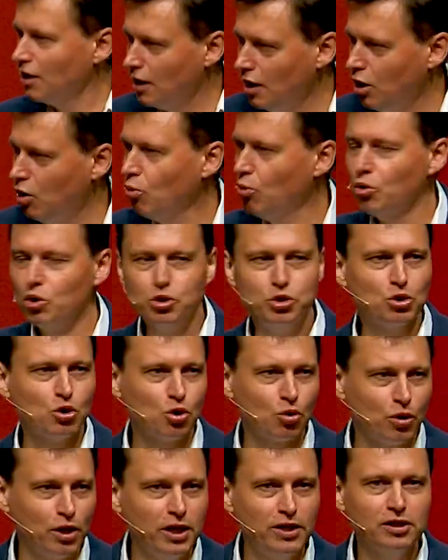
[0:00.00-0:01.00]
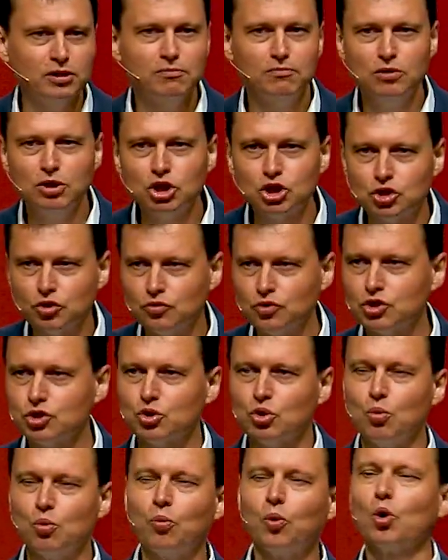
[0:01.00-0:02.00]
our Ukrainian missionaries
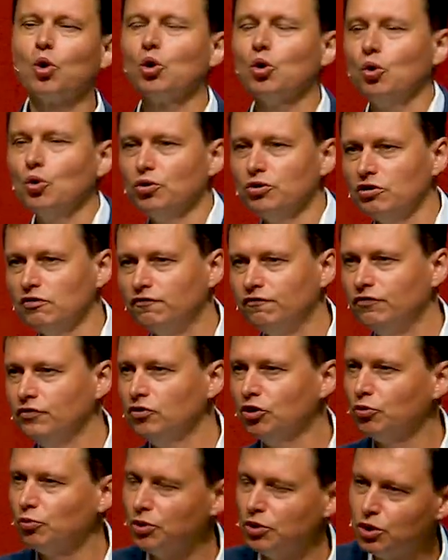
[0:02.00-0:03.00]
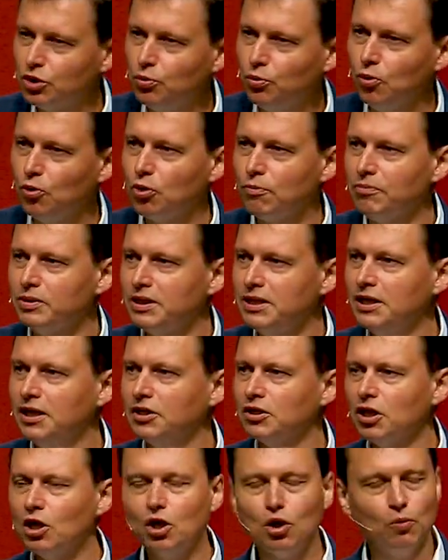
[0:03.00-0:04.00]
who were on the field when the war
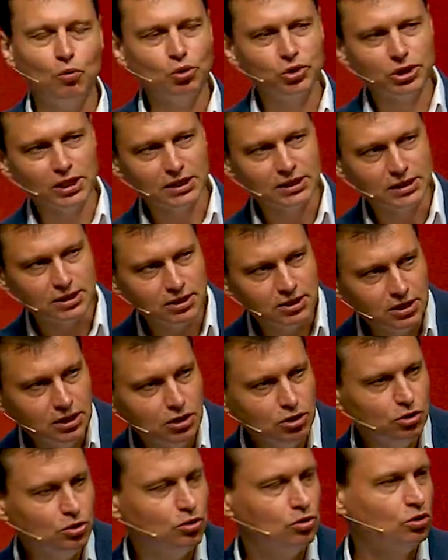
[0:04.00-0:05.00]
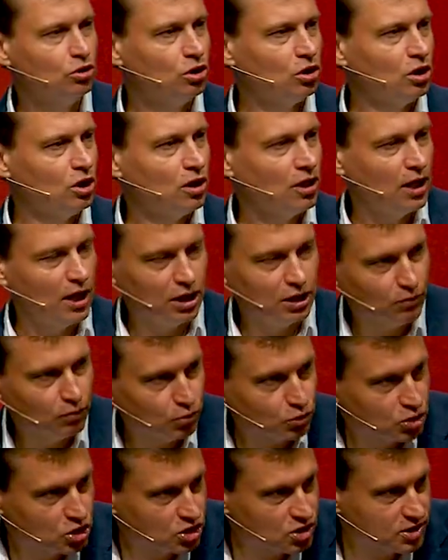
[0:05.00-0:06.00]
began would continue and they
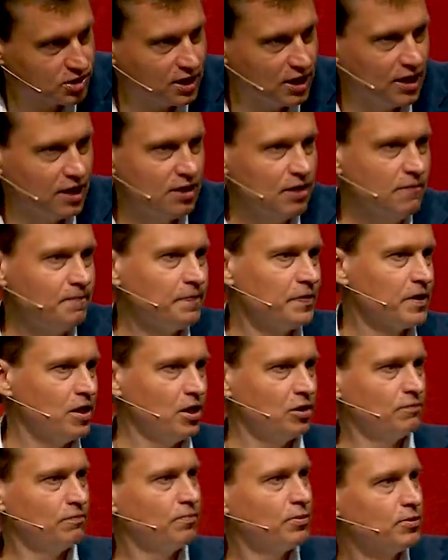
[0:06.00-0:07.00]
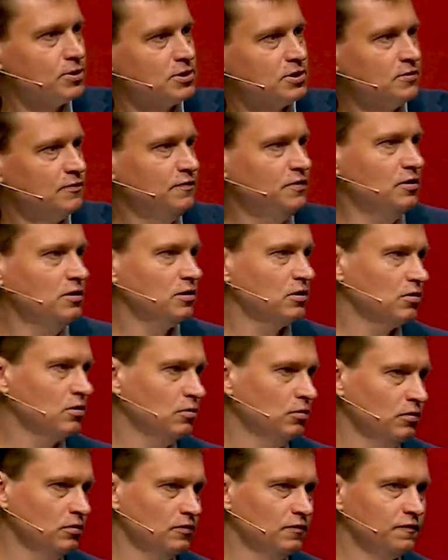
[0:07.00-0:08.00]
would stay and persevere
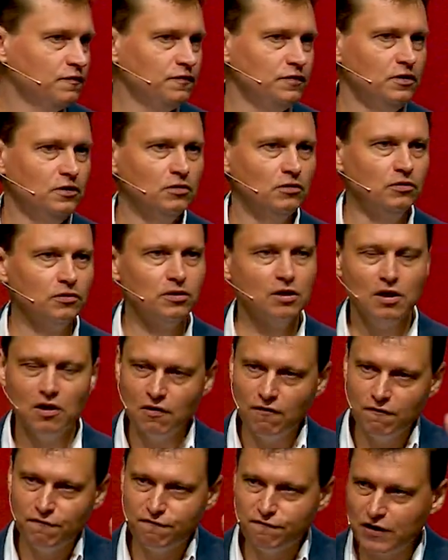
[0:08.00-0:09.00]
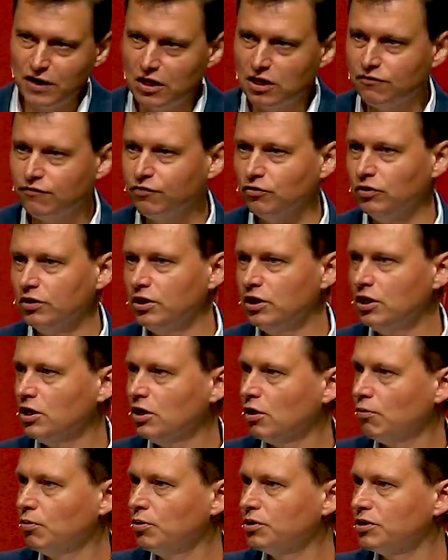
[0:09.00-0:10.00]
on the field faithfully
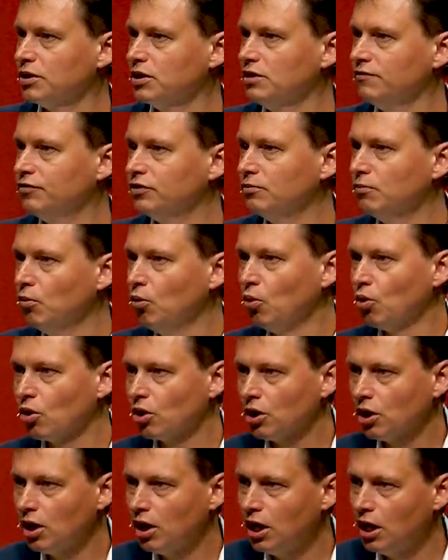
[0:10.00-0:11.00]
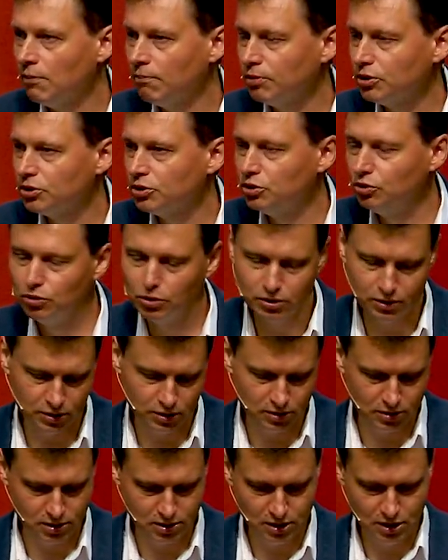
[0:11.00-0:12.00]
with even more
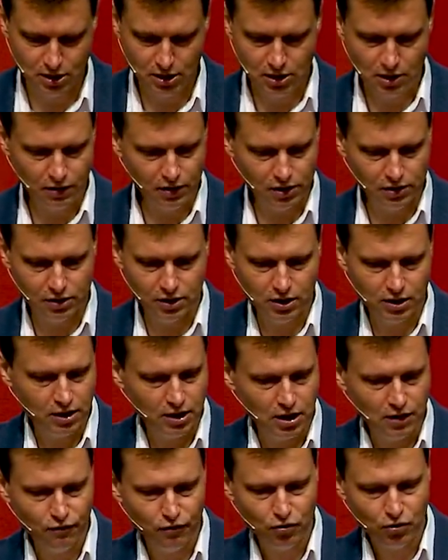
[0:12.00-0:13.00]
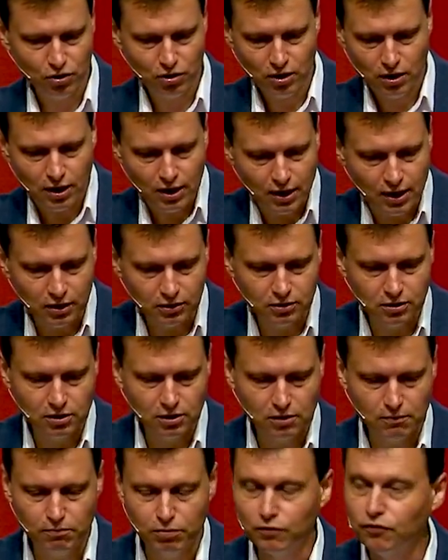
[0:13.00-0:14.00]
opportunities than they ever had
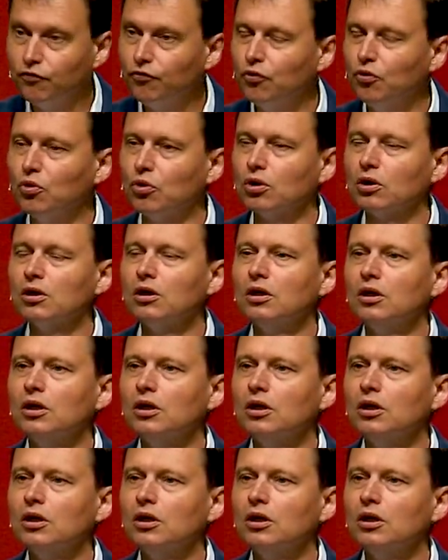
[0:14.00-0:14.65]
before.